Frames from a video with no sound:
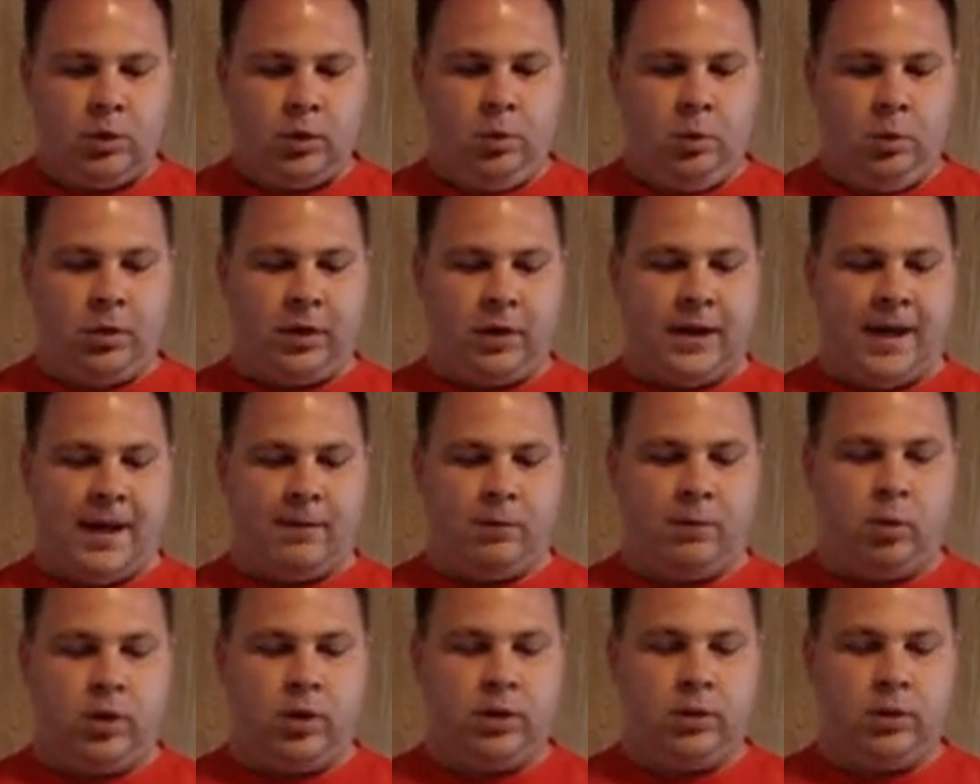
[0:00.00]
We're going to
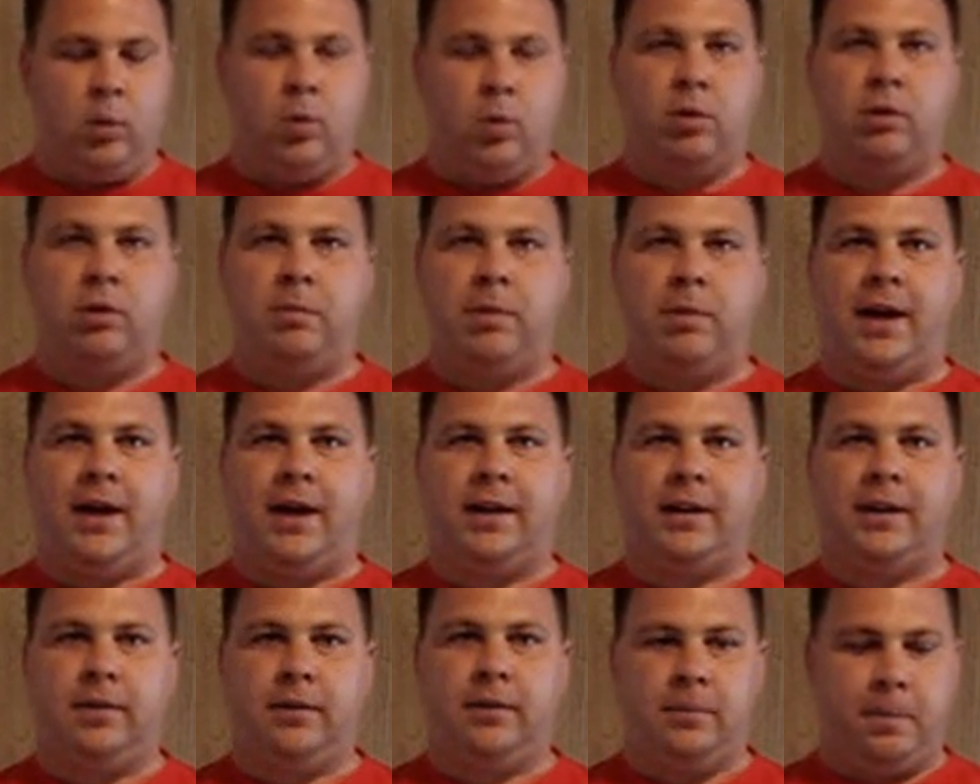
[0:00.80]
have 1
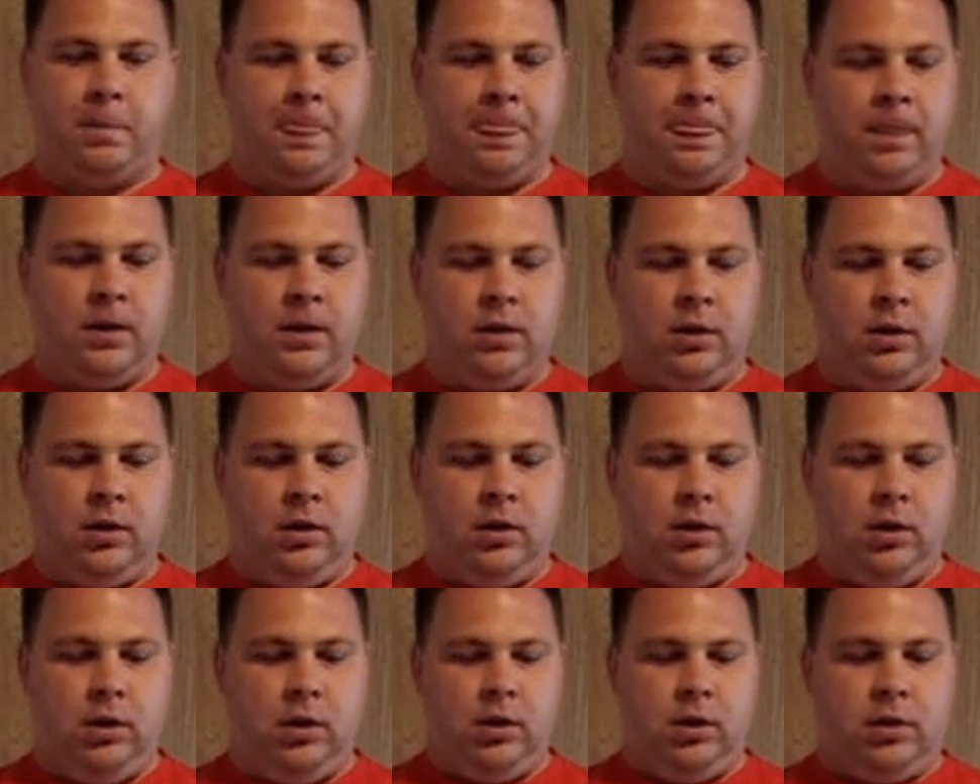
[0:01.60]
quarterback,
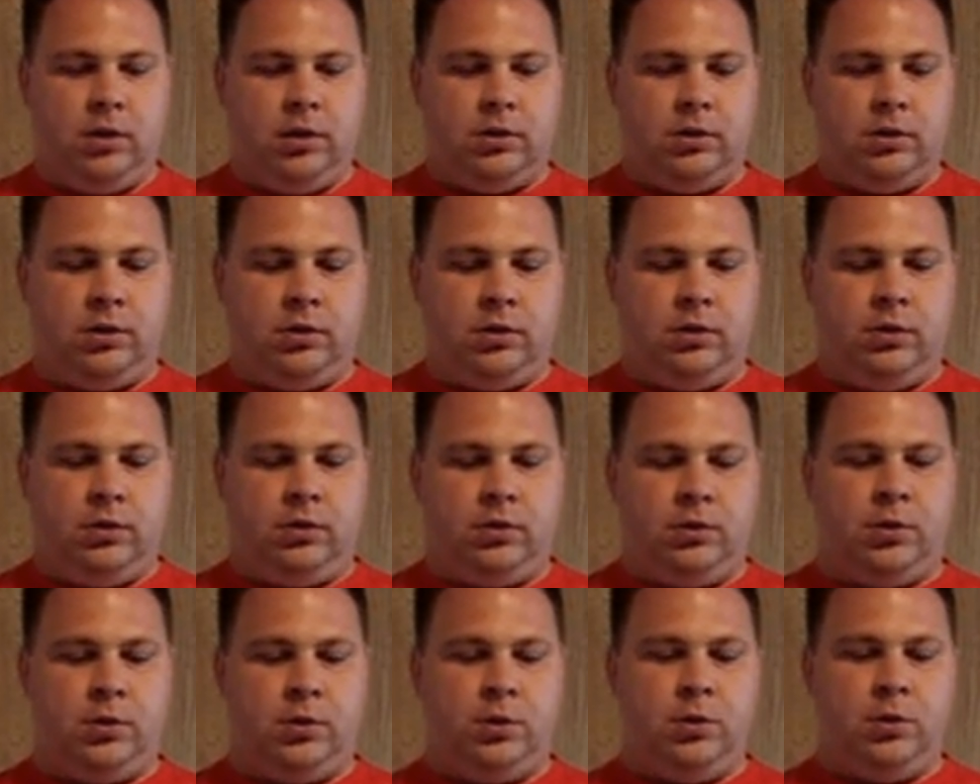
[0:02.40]

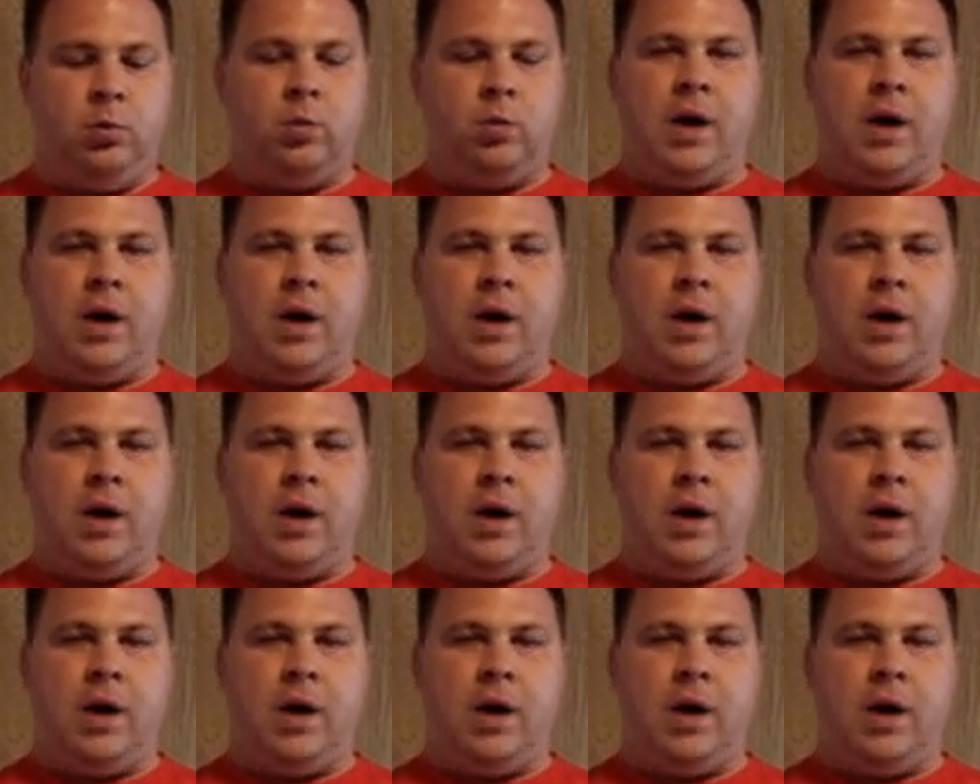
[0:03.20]
2